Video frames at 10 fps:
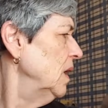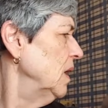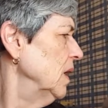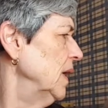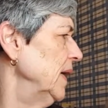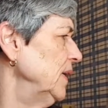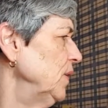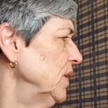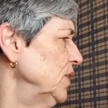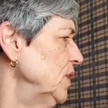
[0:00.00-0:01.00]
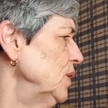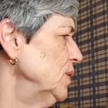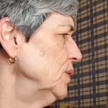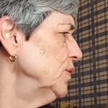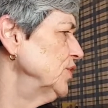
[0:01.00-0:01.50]
Alright, you can
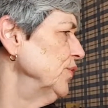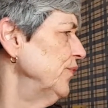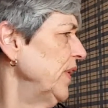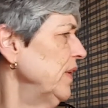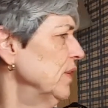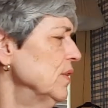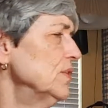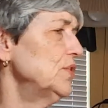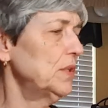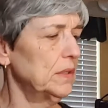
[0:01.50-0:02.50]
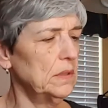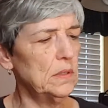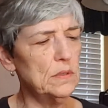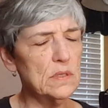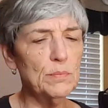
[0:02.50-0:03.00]
use your fingers, you can
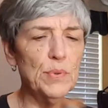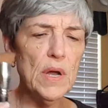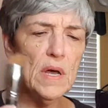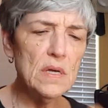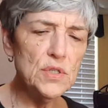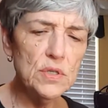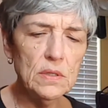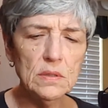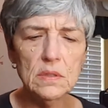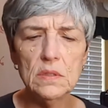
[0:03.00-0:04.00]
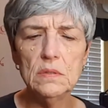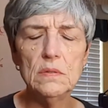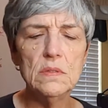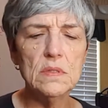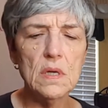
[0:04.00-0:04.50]
use a brush, you can
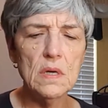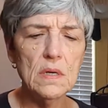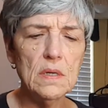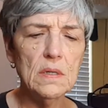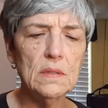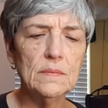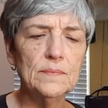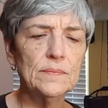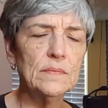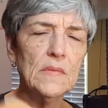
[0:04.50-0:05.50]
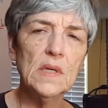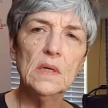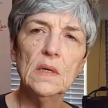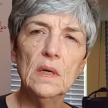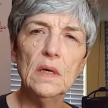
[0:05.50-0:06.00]
use a
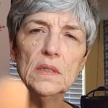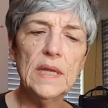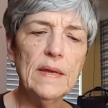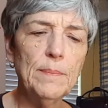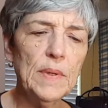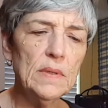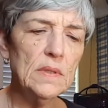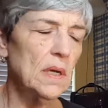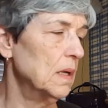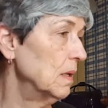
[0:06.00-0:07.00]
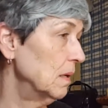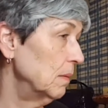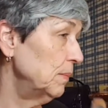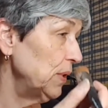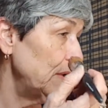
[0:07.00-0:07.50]
dampened
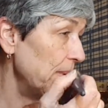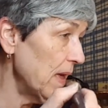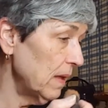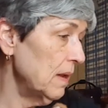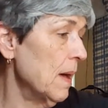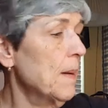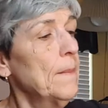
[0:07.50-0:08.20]
beauty bud,